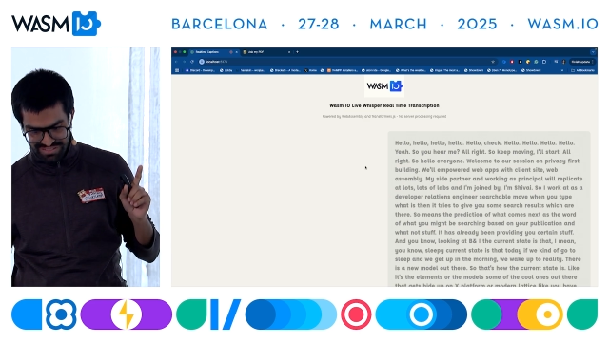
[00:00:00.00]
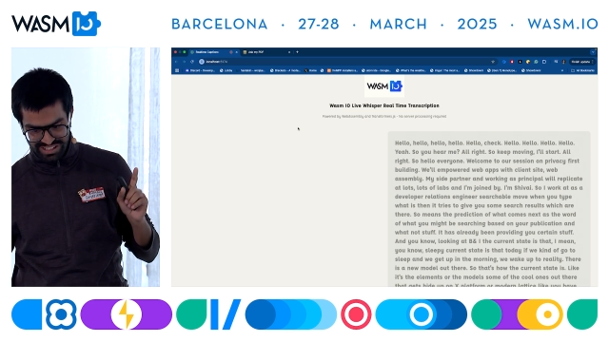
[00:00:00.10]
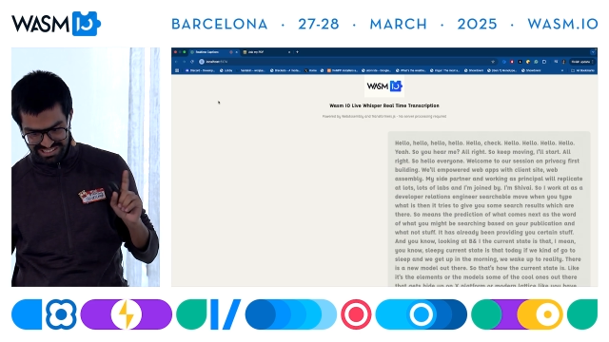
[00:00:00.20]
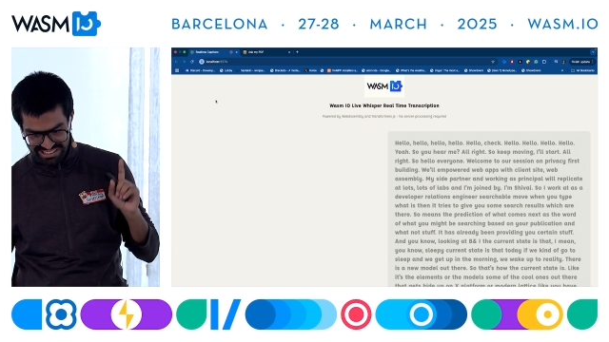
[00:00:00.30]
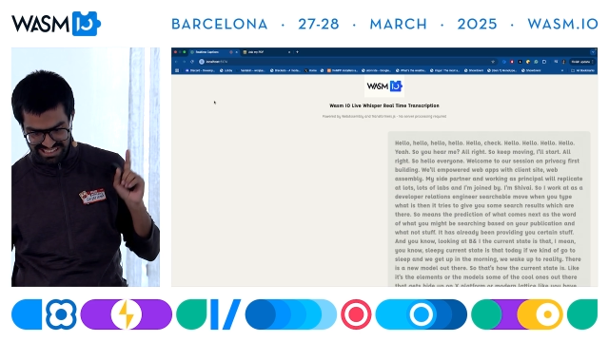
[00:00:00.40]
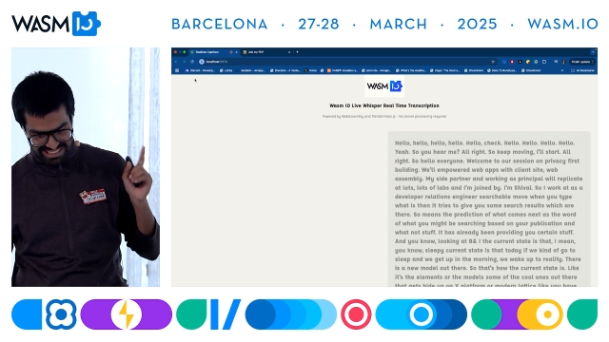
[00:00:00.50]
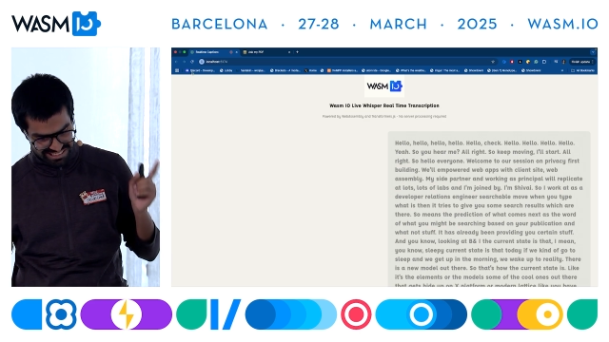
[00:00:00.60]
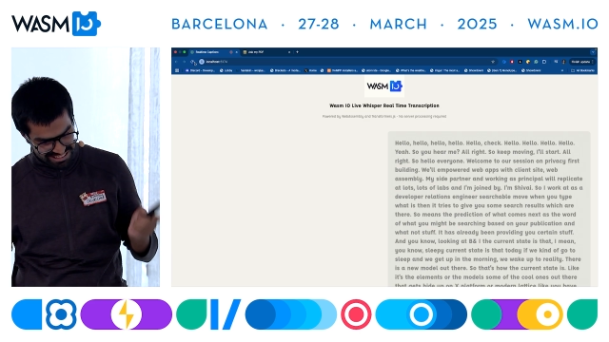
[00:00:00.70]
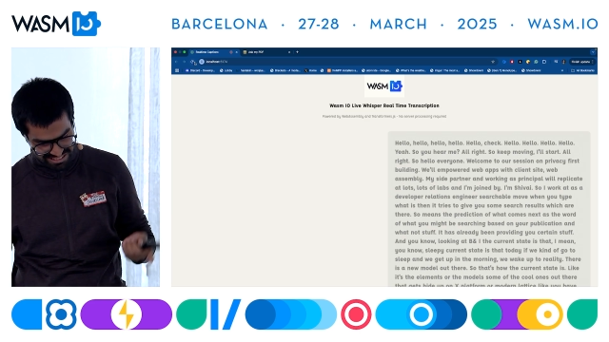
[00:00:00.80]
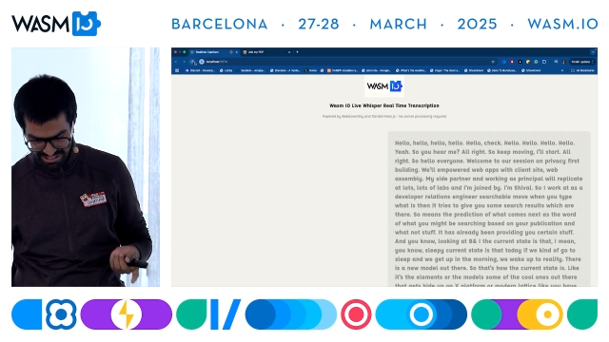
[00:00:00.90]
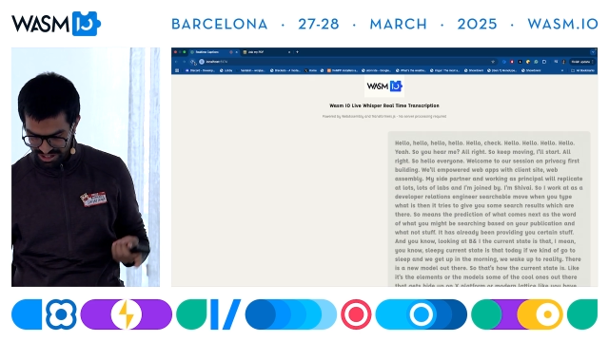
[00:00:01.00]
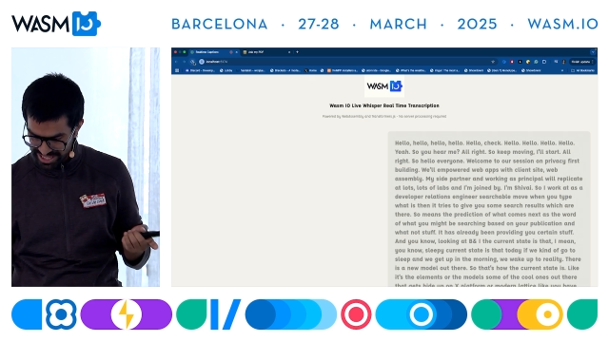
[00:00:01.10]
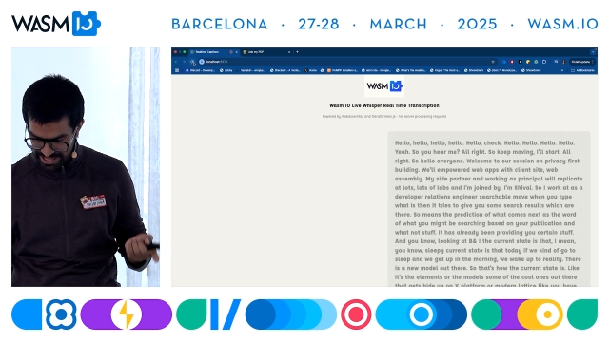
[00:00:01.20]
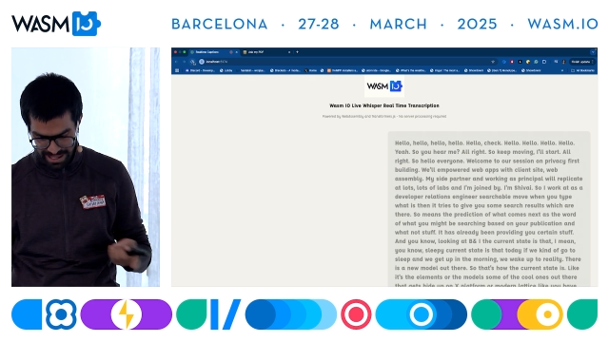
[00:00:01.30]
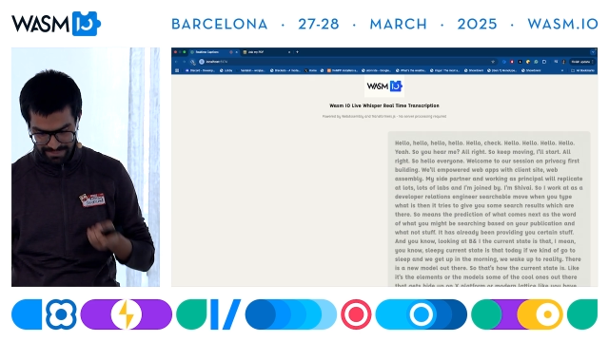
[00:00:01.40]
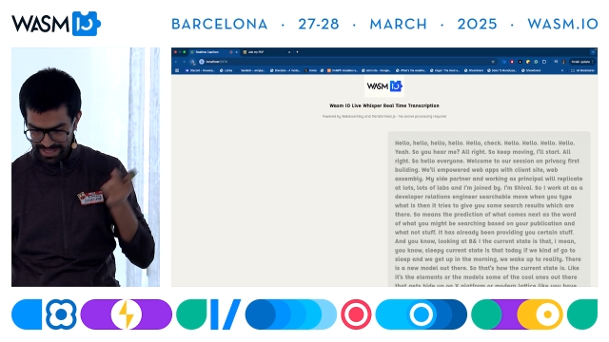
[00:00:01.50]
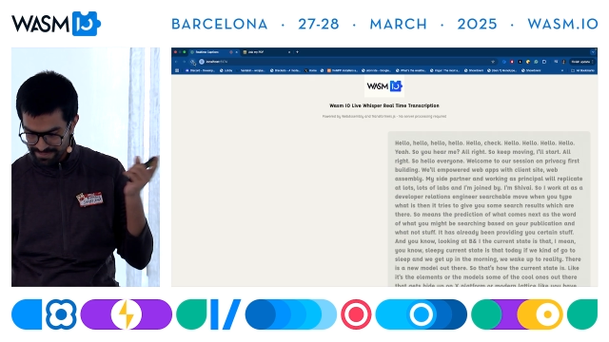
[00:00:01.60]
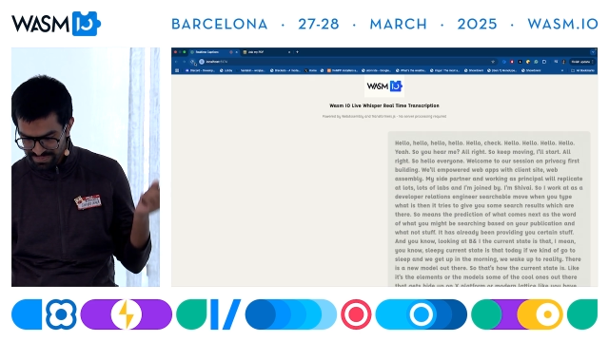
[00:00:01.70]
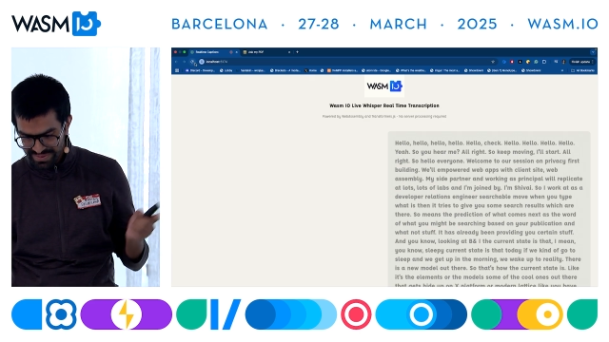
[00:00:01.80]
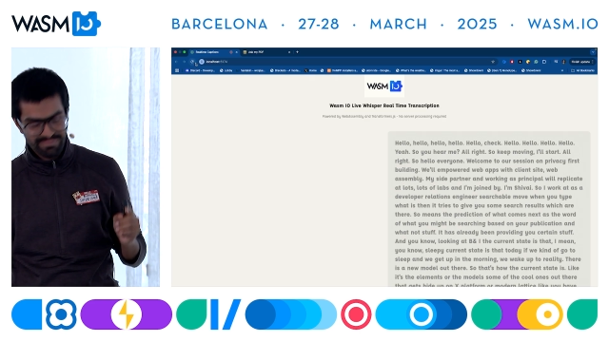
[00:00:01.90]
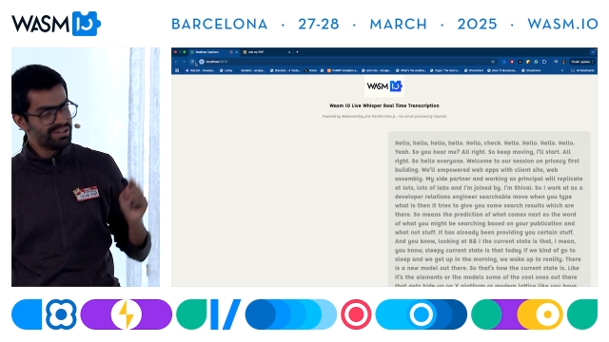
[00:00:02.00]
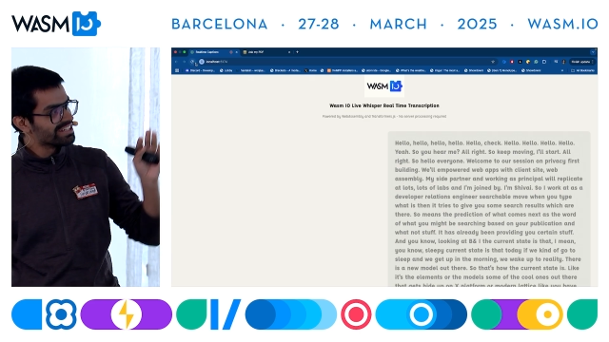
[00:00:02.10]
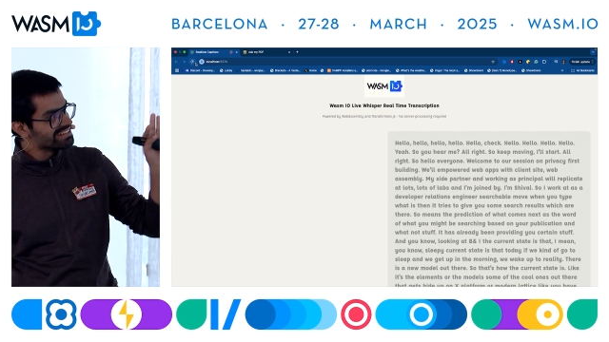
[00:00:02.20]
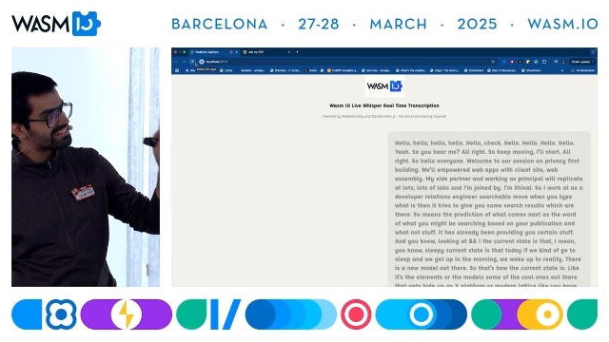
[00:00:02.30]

which is okay. I mean, but you can